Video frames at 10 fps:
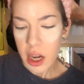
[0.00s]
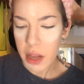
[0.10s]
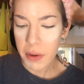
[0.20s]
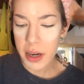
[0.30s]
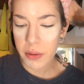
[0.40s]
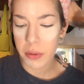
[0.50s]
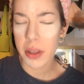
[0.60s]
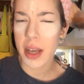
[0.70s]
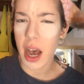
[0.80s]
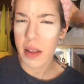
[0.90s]
I find it
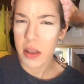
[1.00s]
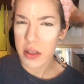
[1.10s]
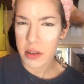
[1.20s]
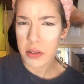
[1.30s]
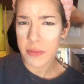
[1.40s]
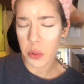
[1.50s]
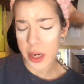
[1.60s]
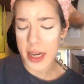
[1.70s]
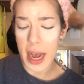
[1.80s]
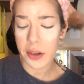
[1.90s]
really odd that this is
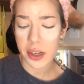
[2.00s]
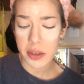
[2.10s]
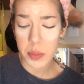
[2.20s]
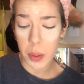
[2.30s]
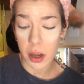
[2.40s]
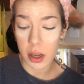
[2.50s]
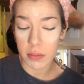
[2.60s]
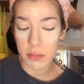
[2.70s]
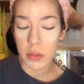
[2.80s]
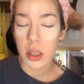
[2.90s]
$40,
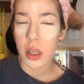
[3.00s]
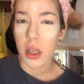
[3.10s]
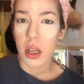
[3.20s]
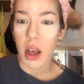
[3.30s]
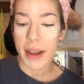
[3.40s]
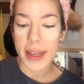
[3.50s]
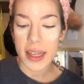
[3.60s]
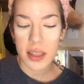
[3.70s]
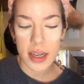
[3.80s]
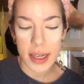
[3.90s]
but I
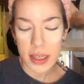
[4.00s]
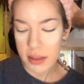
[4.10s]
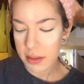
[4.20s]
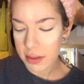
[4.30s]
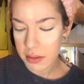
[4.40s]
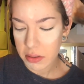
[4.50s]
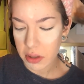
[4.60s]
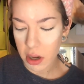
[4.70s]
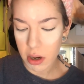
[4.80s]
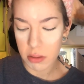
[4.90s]
guess it is,
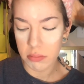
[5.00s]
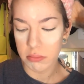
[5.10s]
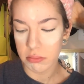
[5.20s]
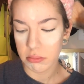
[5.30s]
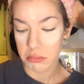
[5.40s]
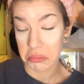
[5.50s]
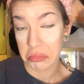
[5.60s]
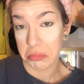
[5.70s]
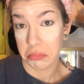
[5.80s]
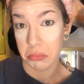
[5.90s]
so
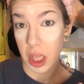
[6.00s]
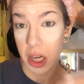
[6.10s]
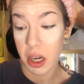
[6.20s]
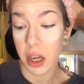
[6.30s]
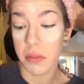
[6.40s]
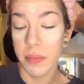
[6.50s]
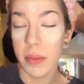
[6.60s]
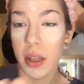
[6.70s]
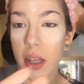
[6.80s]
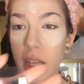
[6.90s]
I don't know.
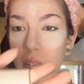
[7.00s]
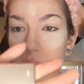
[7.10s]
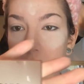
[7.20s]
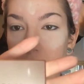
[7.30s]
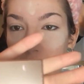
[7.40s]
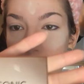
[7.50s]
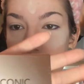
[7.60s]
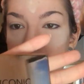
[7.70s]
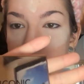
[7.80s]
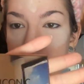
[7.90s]
So here it
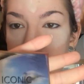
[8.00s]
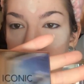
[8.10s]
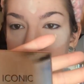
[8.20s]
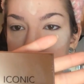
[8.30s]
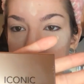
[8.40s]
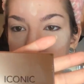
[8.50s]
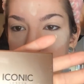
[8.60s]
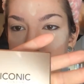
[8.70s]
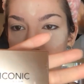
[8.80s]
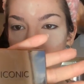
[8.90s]
is. It comes in this
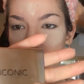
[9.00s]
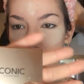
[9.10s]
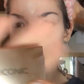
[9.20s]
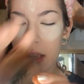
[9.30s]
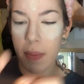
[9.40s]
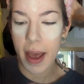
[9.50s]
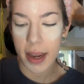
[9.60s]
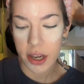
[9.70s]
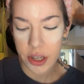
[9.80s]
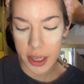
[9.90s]
really shiny
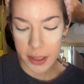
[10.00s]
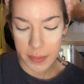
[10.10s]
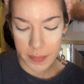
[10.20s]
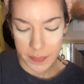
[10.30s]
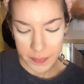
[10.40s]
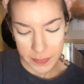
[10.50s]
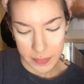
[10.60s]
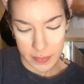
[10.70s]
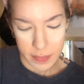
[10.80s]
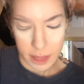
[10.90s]
packaging,
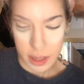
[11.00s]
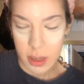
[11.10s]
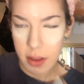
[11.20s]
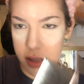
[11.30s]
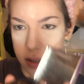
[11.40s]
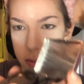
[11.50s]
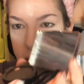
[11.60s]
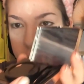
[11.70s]
and this is what